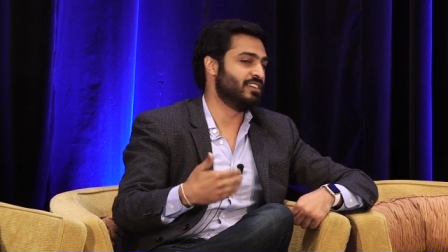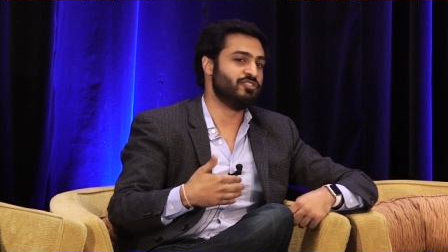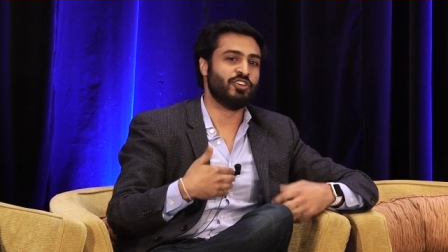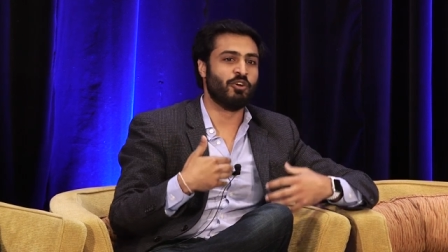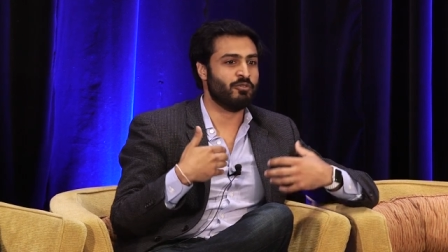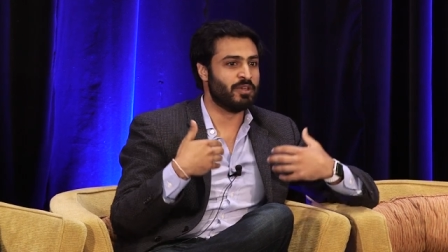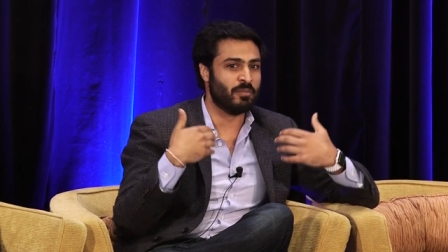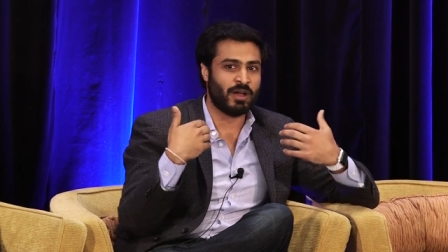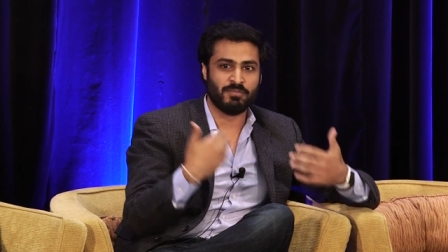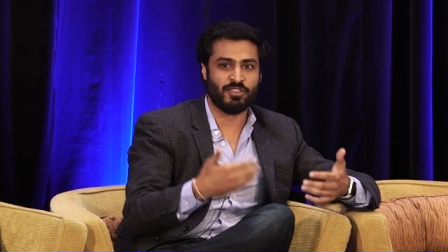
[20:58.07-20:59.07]
And so
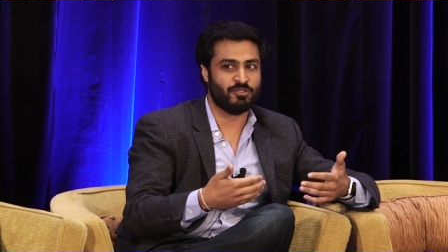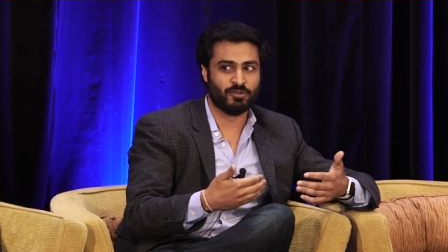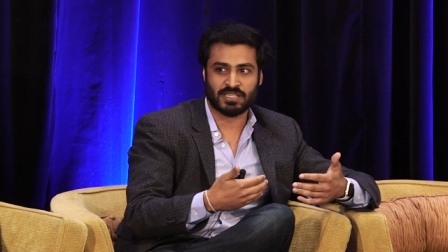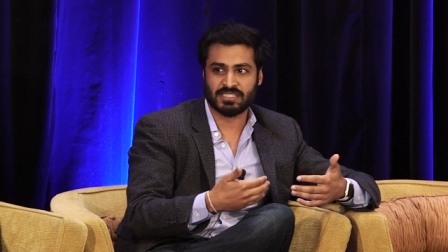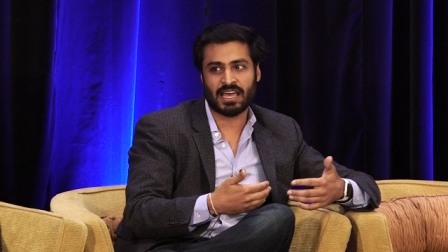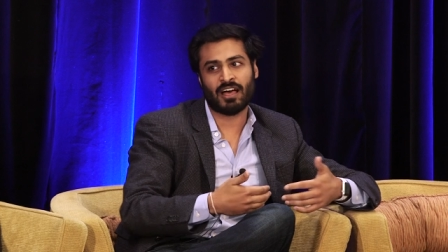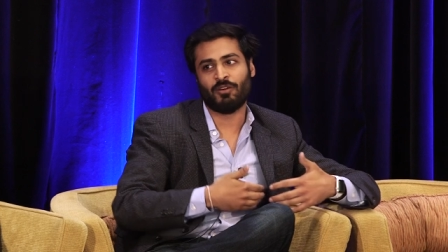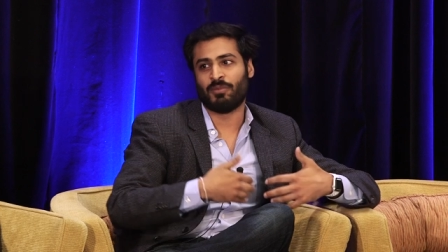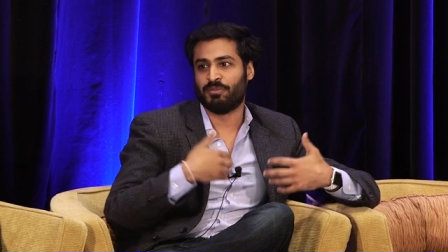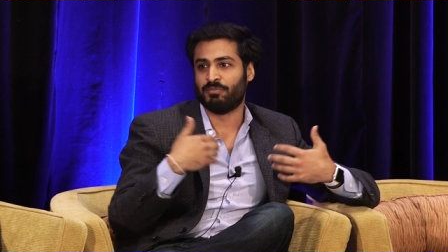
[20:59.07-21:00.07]
it might be through
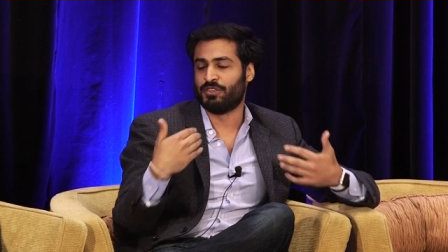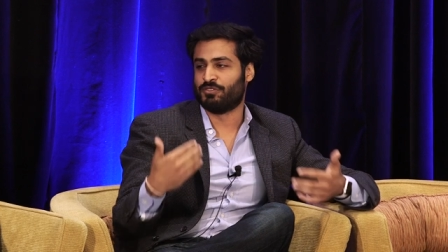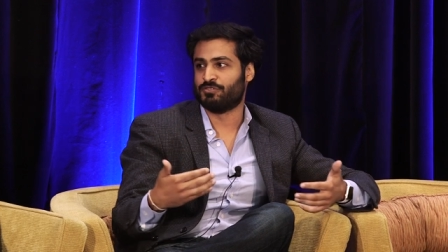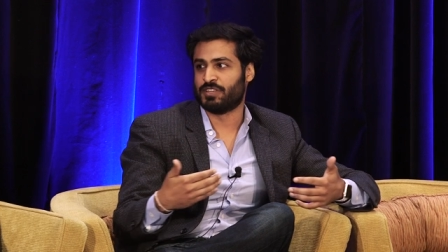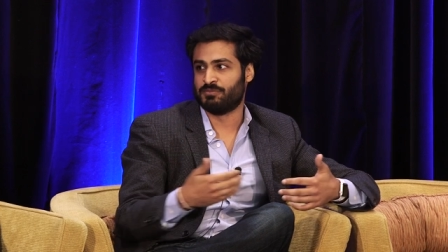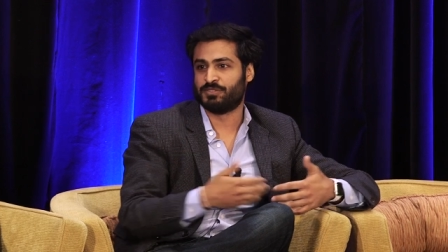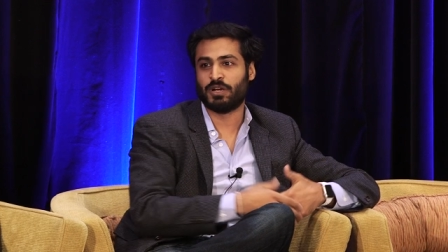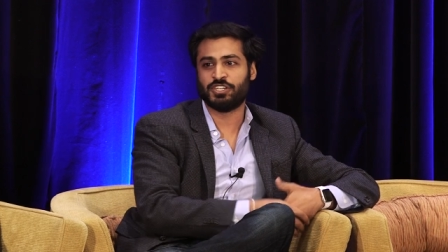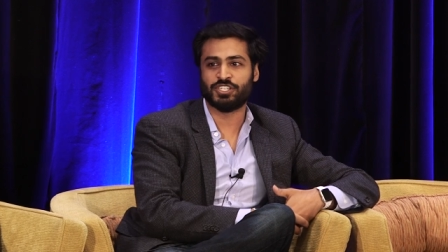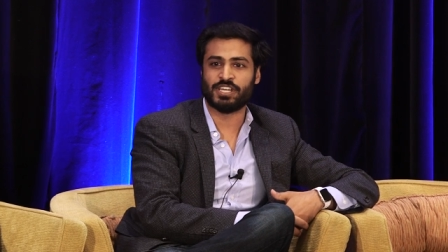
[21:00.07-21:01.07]
Excel, it might be through some
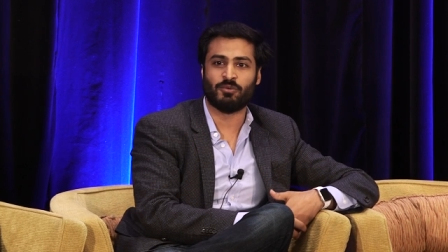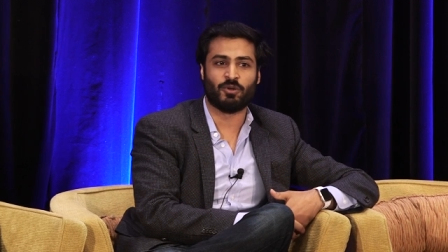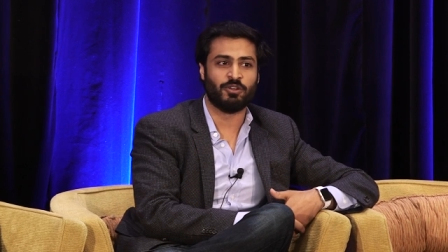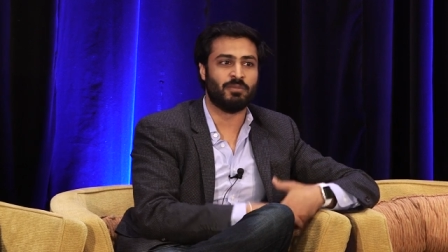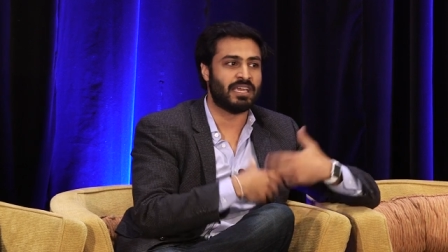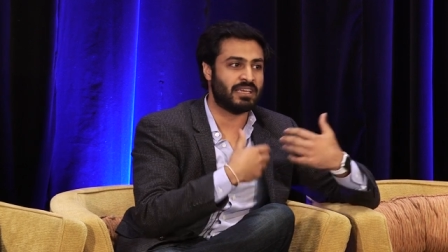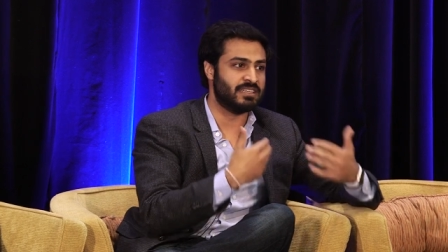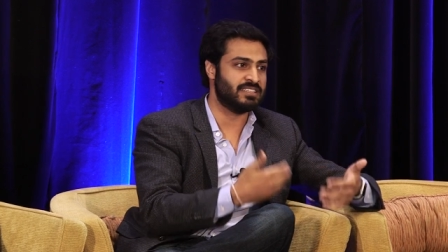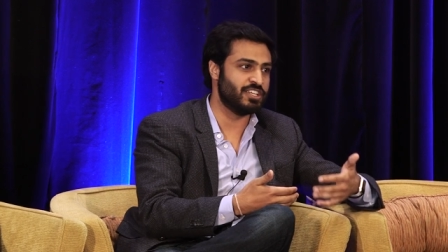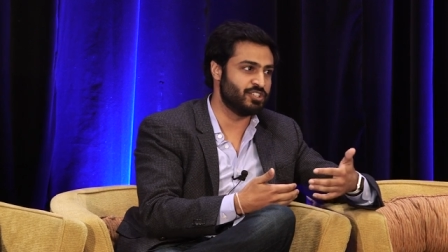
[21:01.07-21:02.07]
spreadsheet where you're making
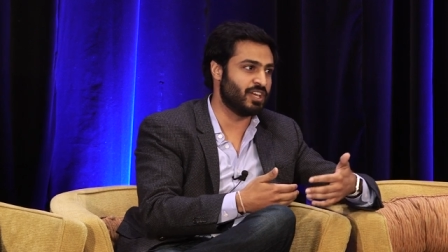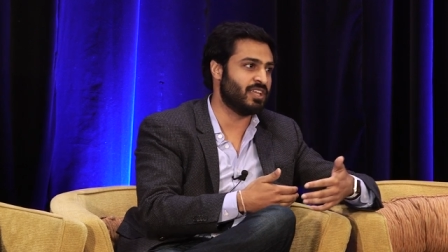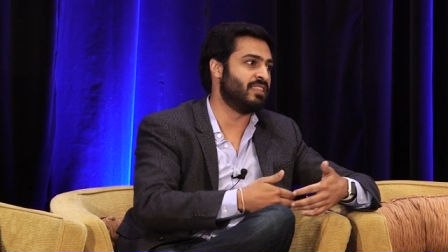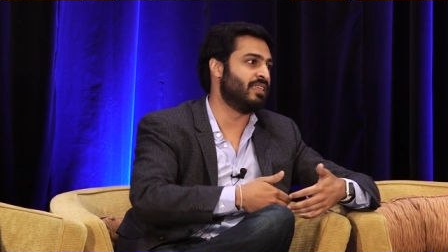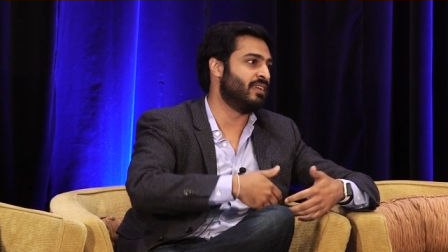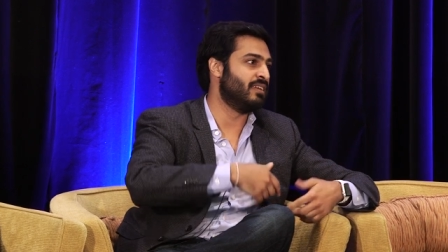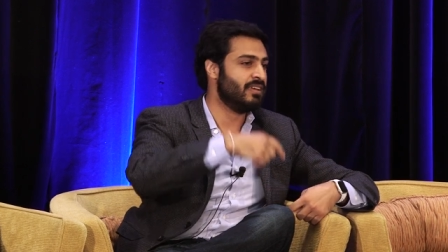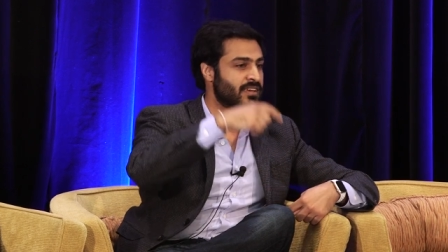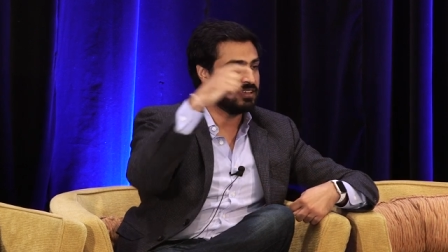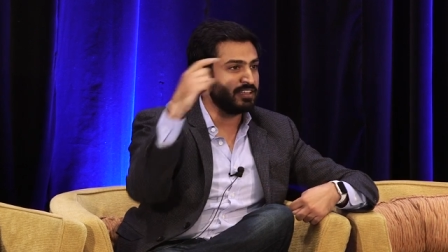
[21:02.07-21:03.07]
a decision and then
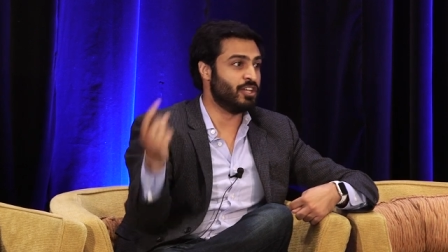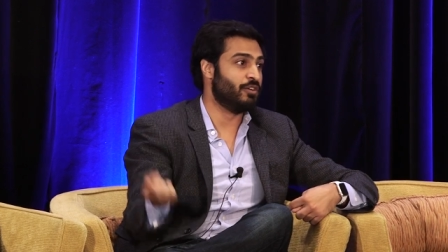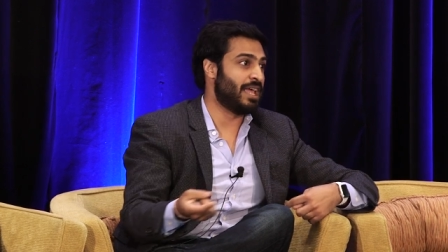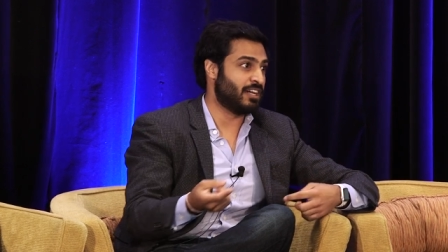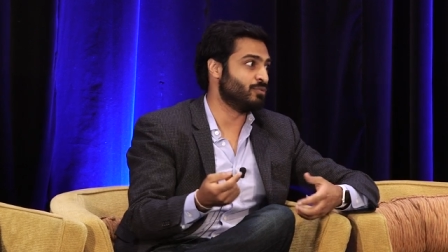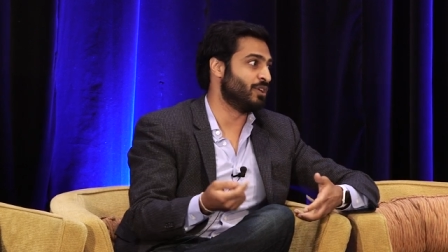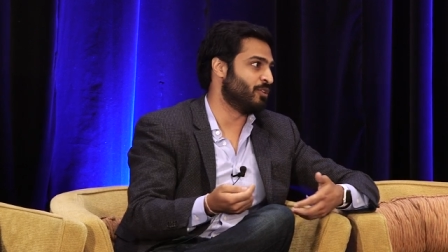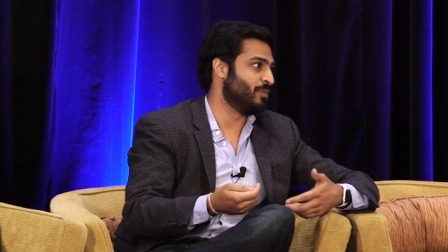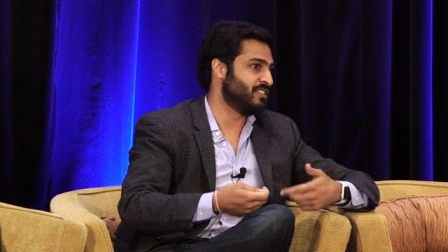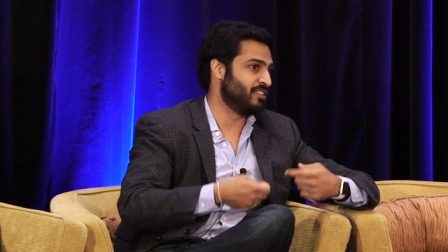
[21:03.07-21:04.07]
you know, next week
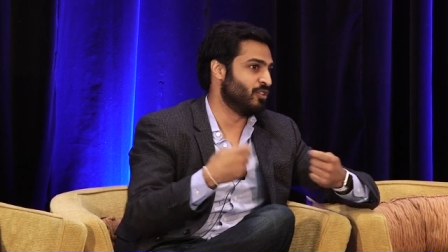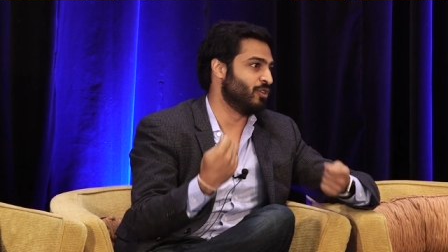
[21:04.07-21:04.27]
you're basically